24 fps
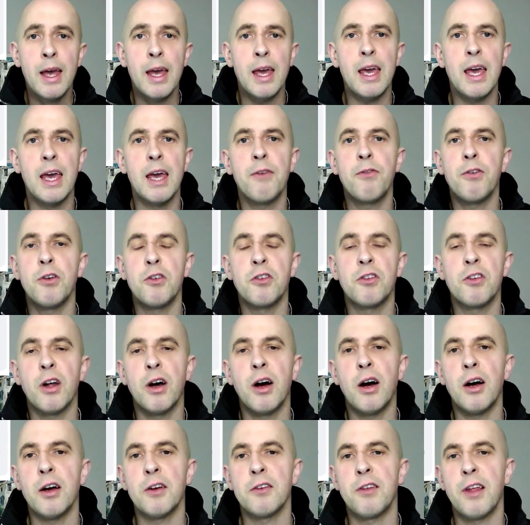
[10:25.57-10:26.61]
If you
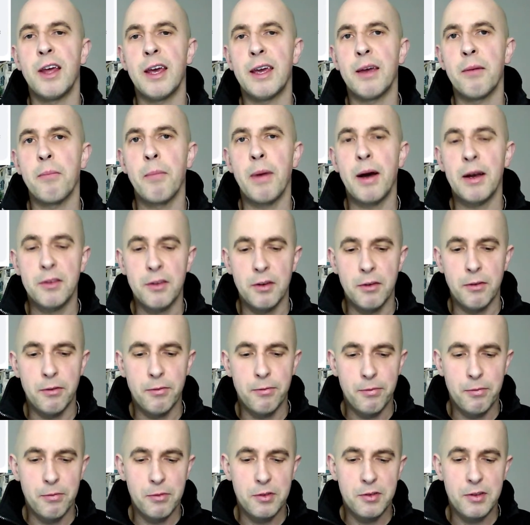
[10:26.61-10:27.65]
start taking massive
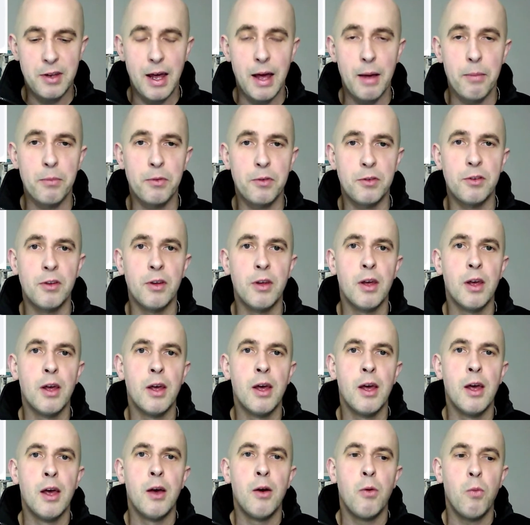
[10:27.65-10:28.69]
steps
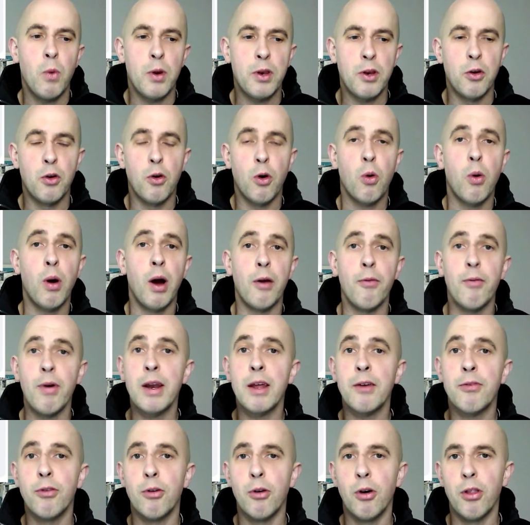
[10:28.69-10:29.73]
when you're not quite ready
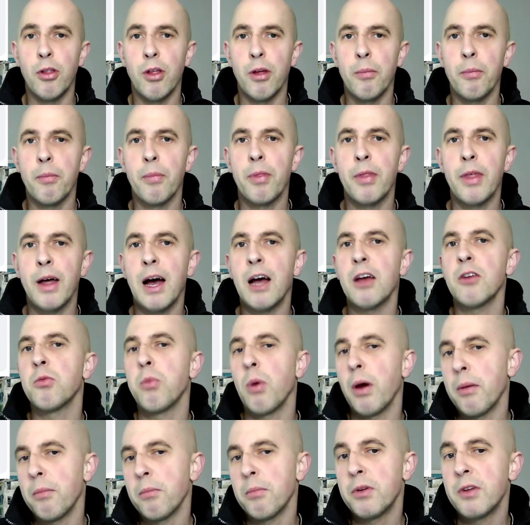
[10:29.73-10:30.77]
for them, that's
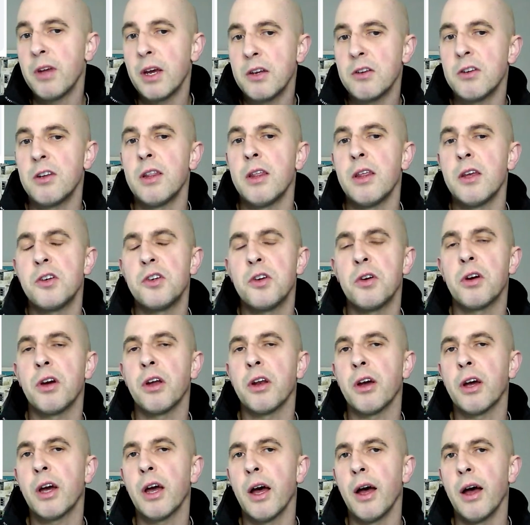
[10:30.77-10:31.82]
when potentially the issue can
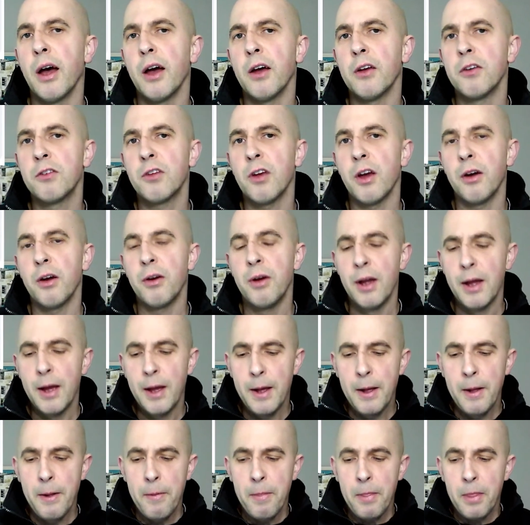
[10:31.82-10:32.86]
occur. So
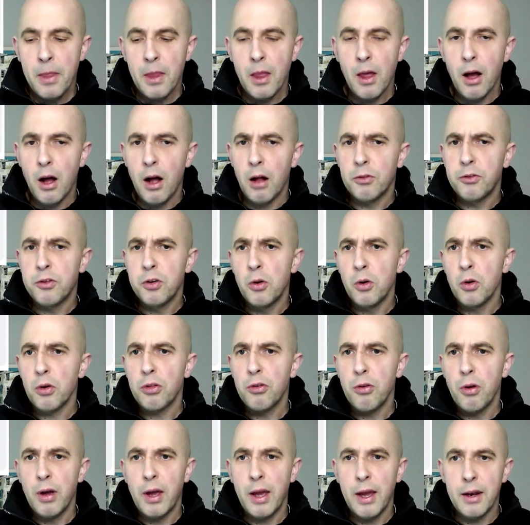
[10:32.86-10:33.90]
I'll talk
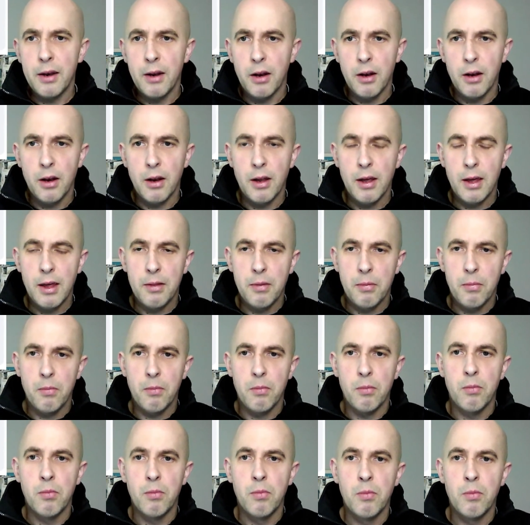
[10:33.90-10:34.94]
through it